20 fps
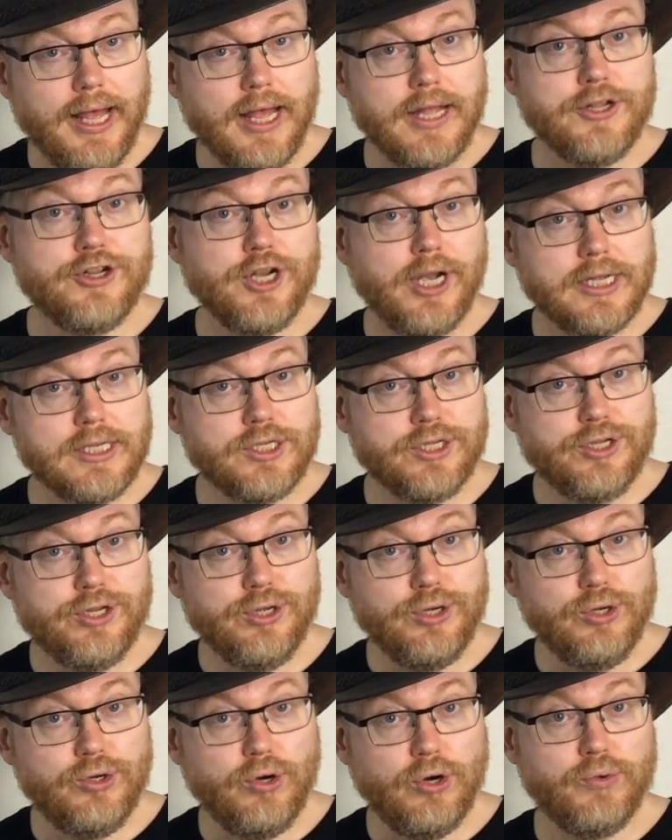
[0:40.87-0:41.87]
Just
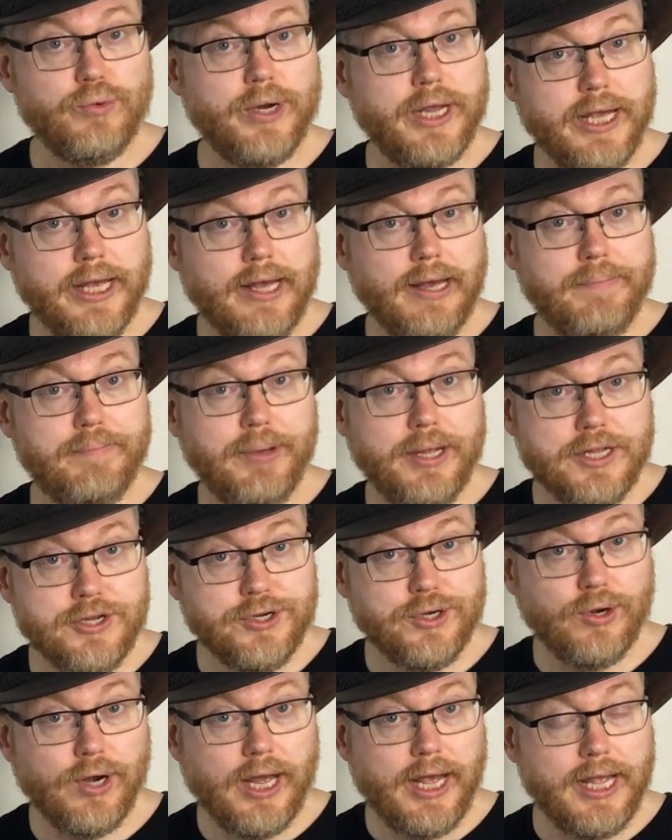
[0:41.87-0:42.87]
to
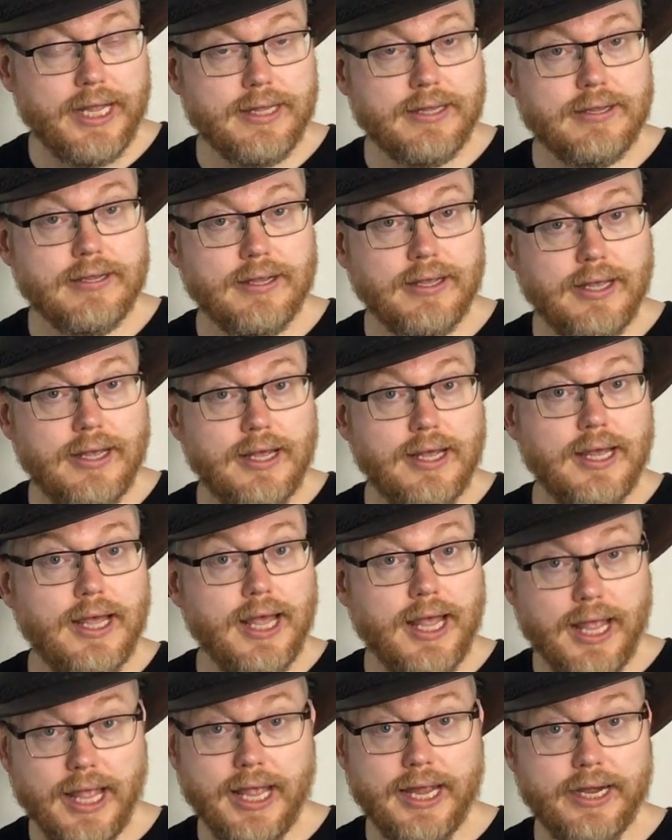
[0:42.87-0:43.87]
recapitulate,
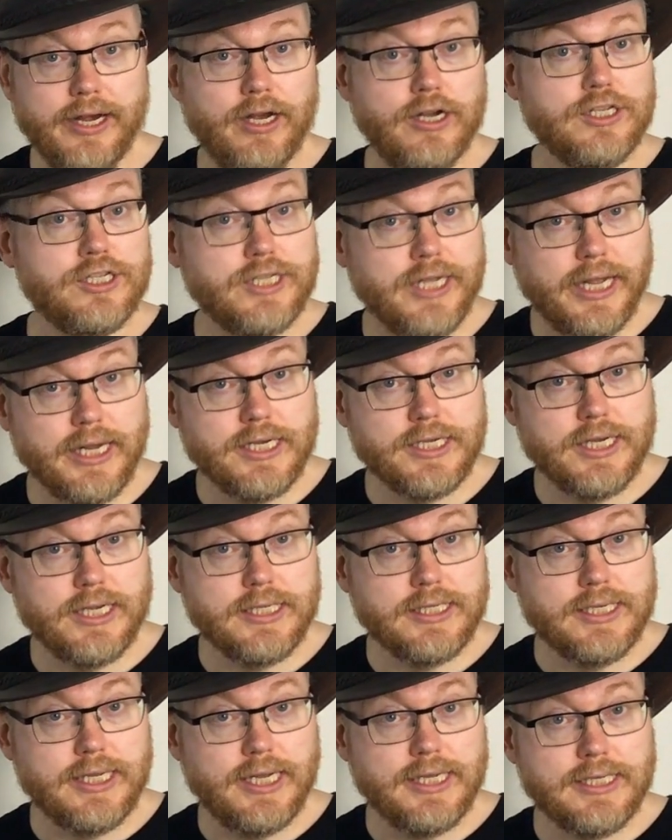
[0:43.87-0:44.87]
in a section
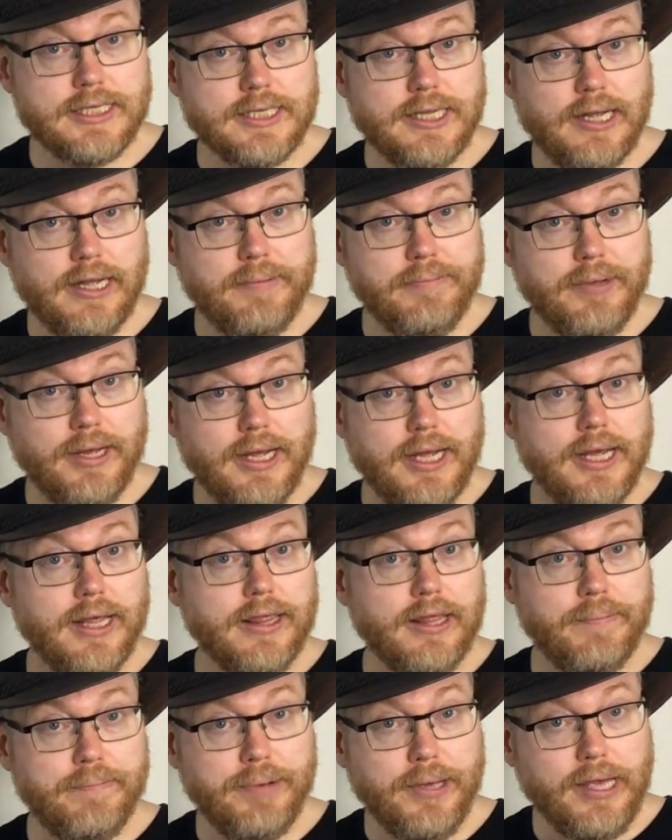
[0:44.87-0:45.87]
system,
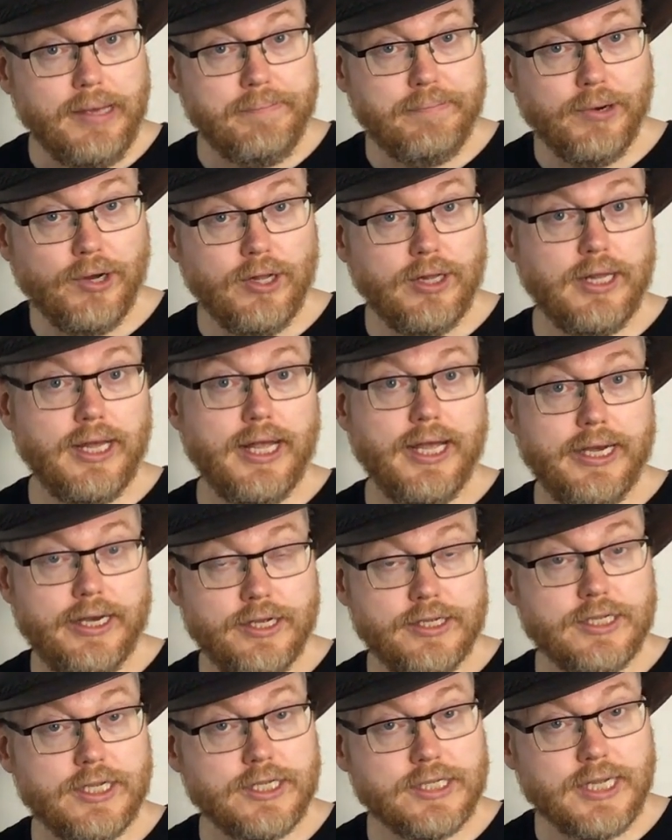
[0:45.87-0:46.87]
the people in
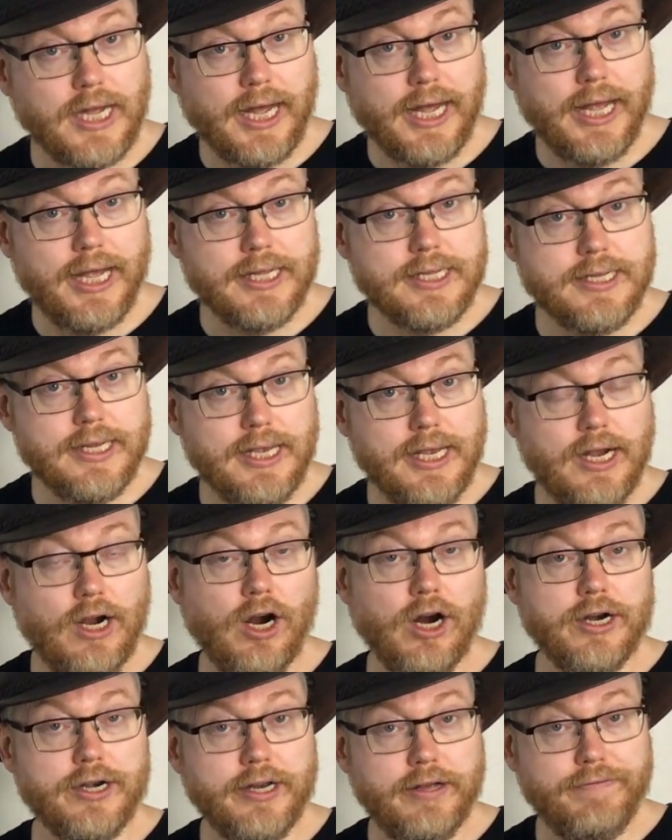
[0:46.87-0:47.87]
a society
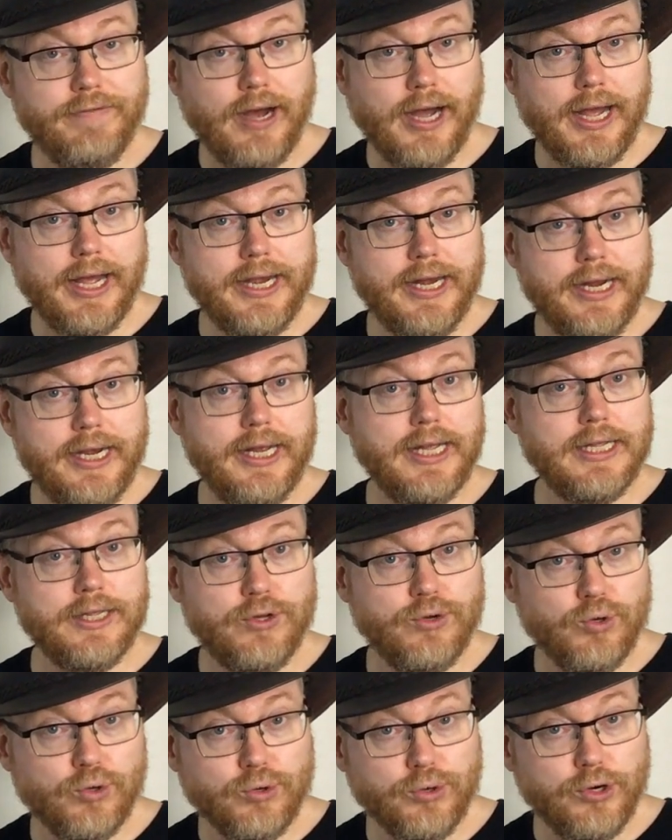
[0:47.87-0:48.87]
are divided
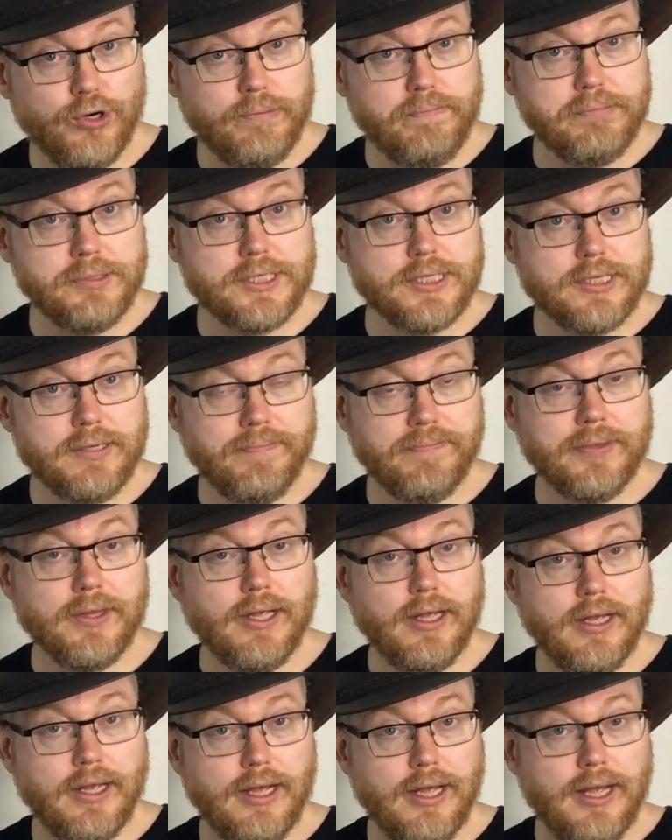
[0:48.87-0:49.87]
into groups,
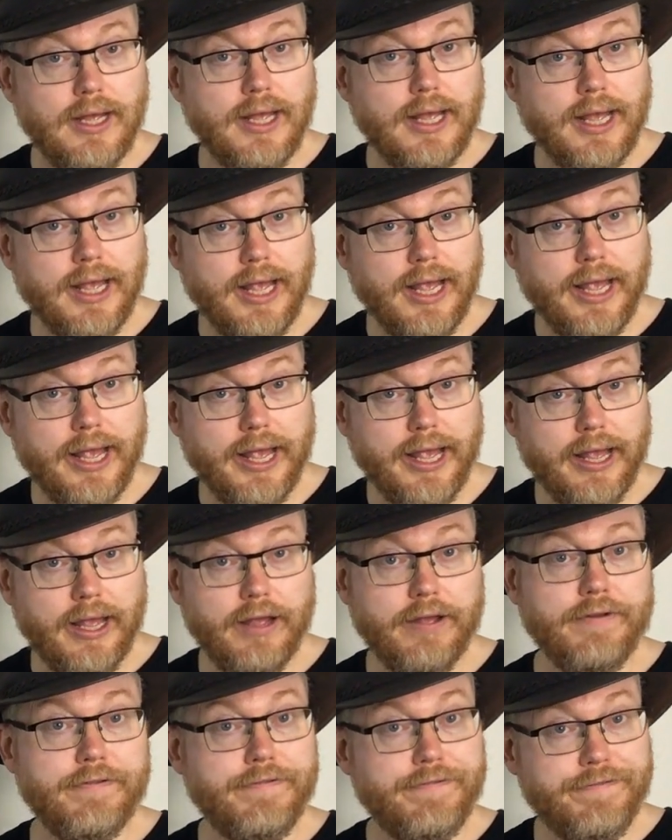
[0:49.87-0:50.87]

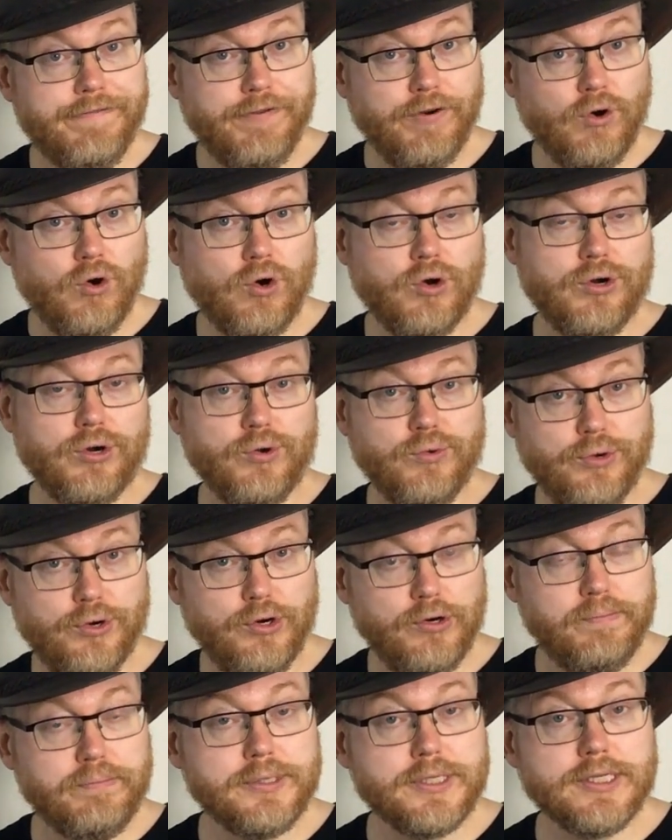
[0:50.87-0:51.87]
4
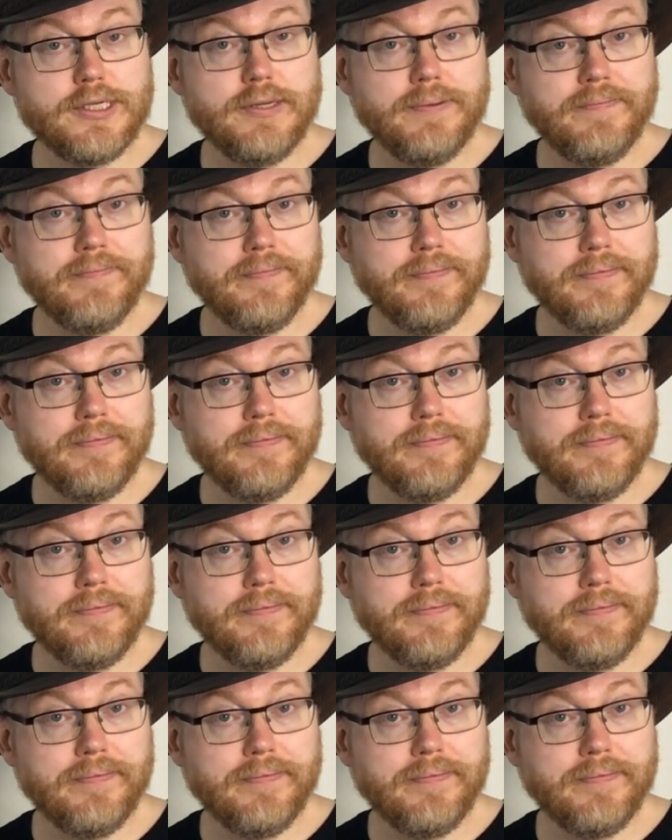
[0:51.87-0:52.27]
groups.